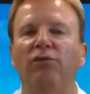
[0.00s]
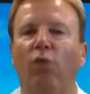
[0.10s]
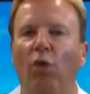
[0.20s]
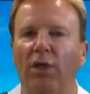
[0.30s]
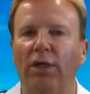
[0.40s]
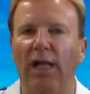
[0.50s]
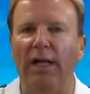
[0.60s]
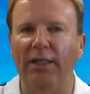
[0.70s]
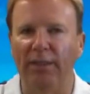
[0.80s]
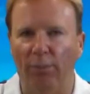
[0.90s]
4
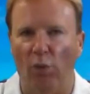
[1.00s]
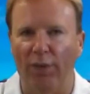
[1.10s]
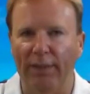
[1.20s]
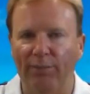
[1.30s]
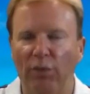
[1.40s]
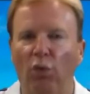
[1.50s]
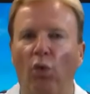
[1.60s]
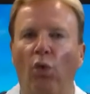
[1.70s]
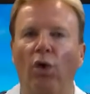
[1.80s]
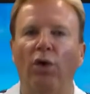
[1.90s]
o'clock in the morning
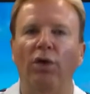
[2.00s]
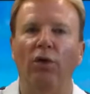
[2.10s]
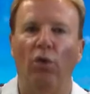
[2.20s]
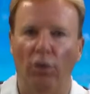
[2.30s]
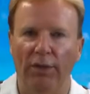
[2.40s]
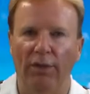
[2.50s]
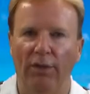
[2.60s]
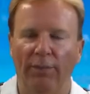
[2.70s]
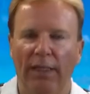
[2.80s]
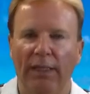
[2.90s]
or earlier.